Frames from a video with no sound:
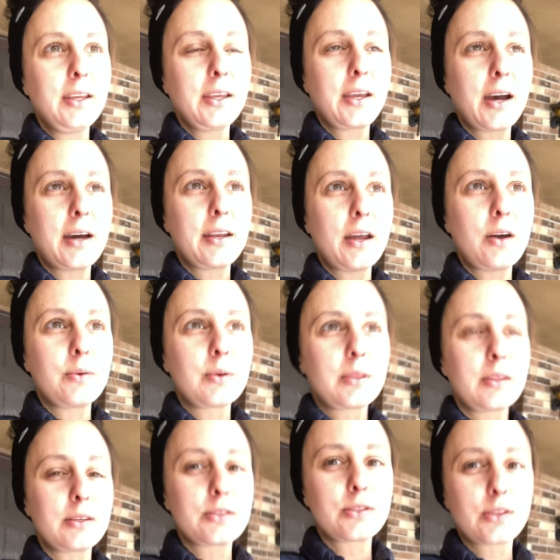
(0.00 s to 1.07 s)
gone out
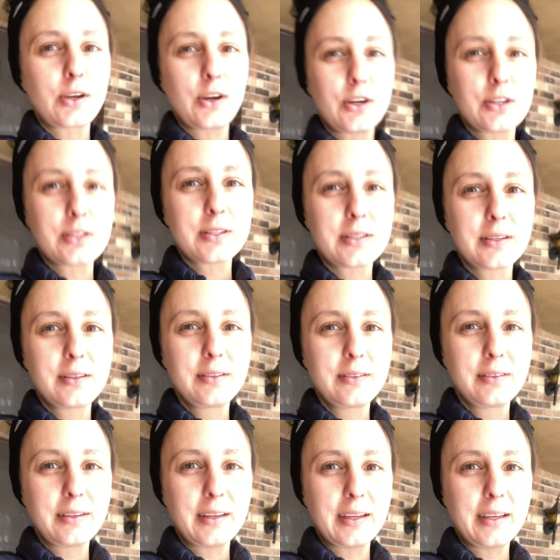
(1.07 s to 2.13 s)
with a skirt
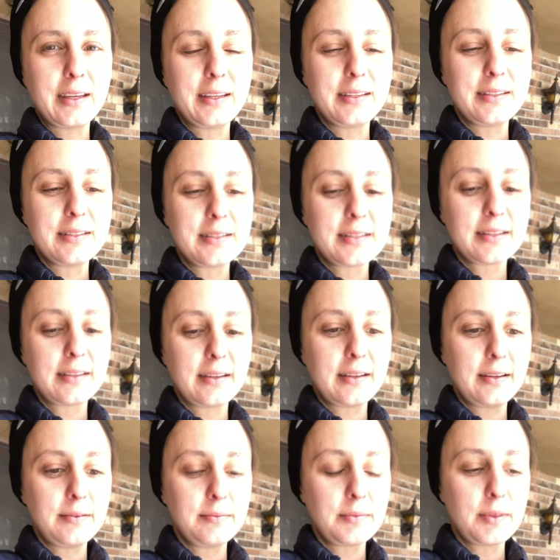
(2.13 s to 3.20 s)
and
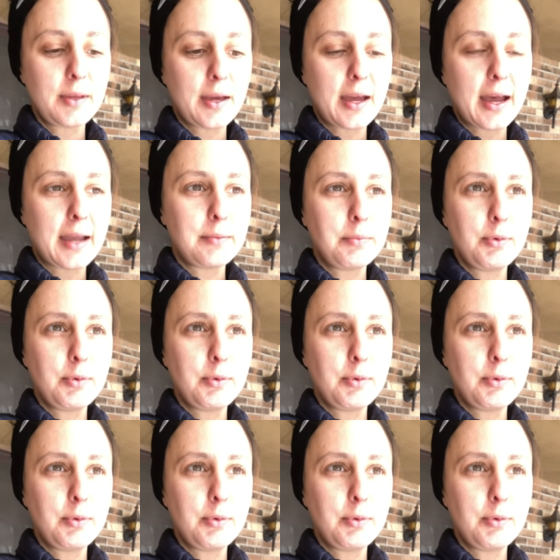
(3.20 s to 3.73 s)
um, the high